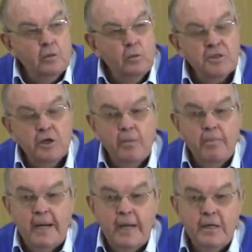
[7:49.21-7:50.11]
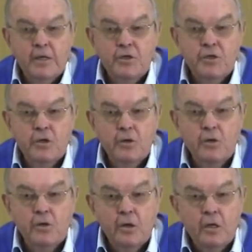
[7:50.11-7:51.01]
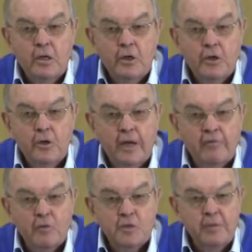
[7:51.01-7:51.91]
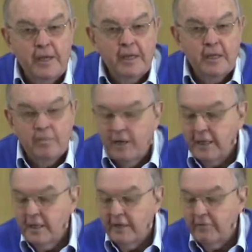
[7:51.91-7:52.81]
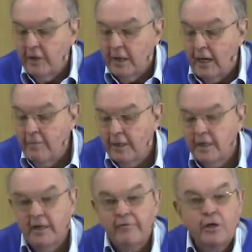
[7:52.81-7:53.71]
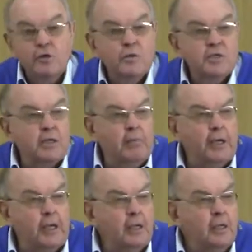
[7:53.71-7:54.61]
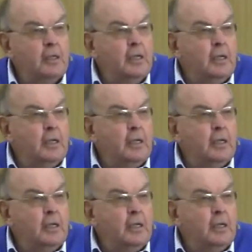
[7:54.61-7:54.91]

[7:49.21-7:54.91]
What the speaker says: was a reminder to whoever was making the blood covenant, I'm in covenant with somebody.